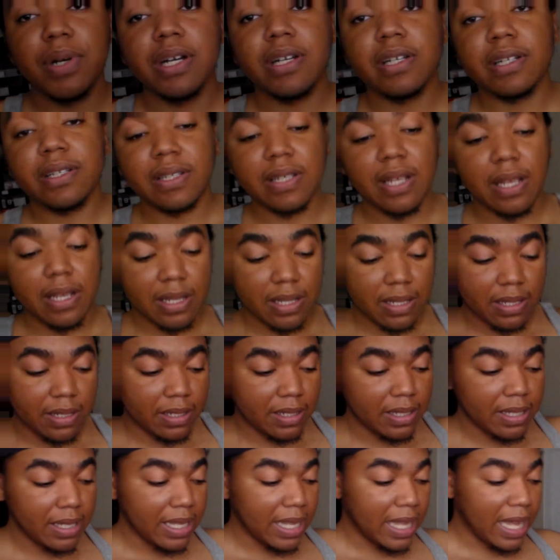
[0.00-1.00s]
bucks.
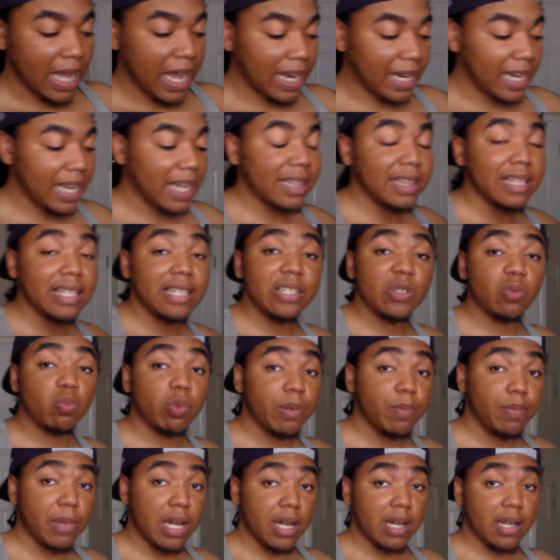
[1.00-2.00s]
I got these
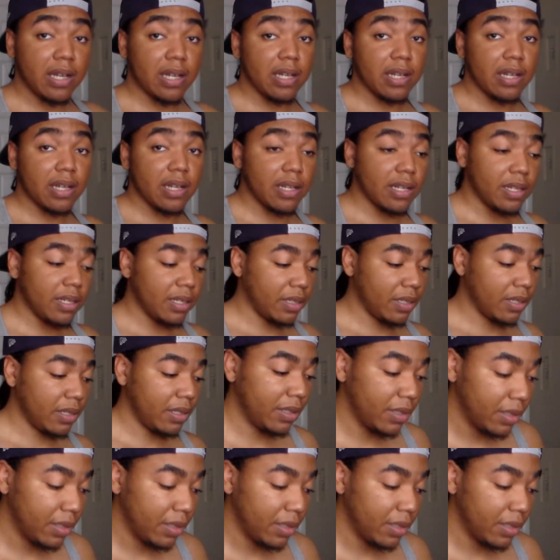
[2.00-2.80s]
with my uh,